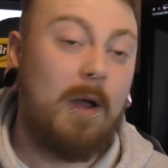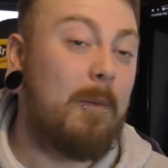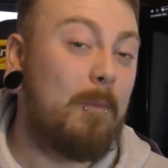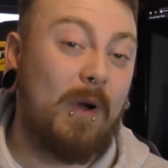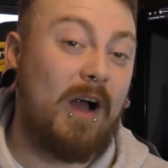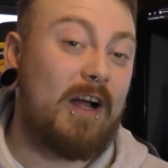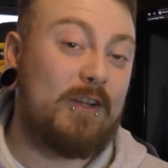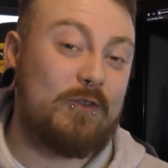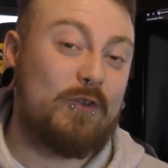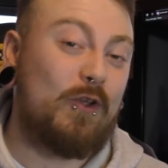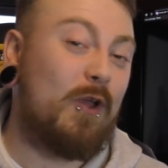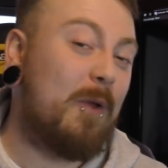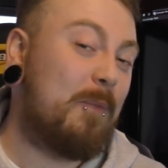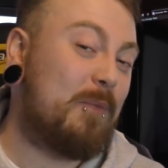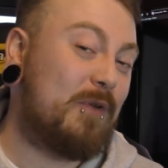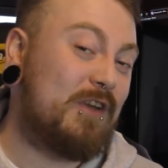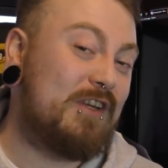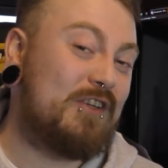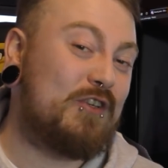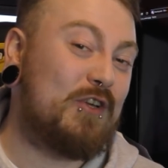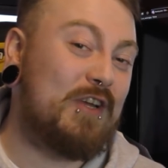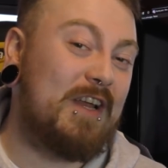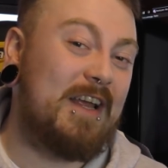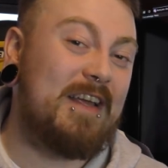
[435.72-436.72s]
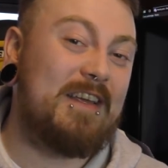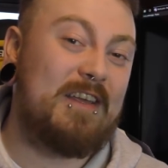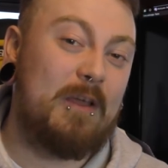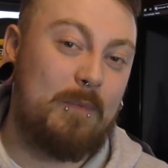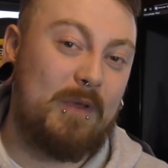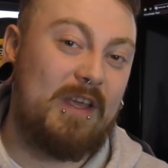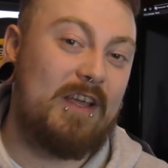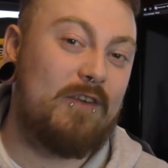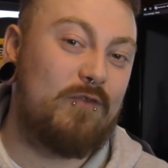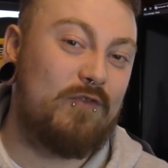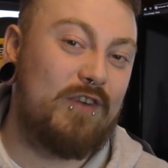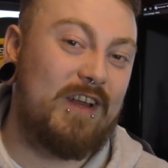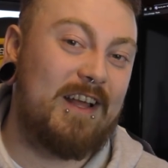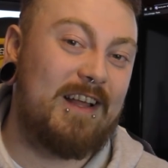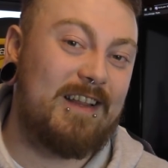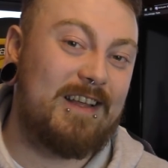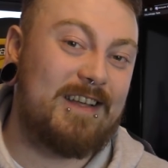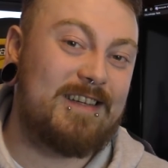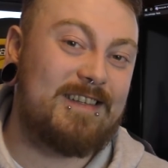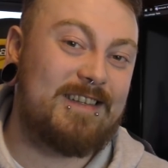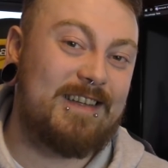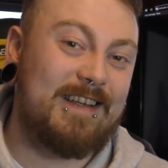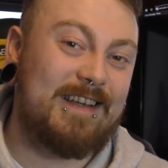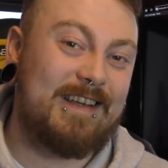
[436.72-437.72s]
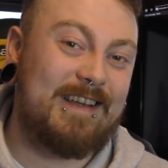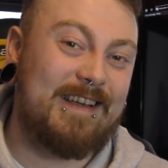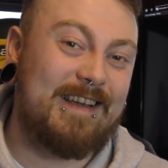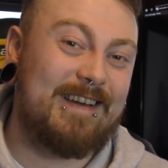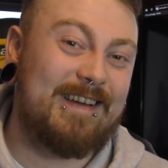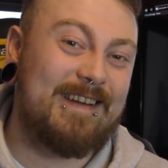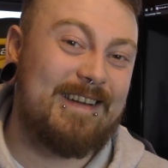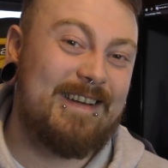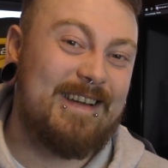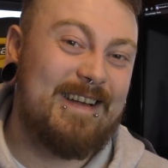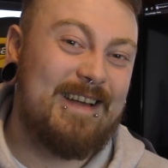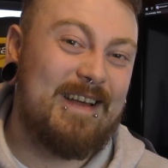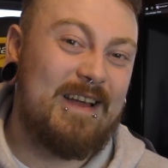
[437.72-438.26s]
But I do appreciate you being realistic here.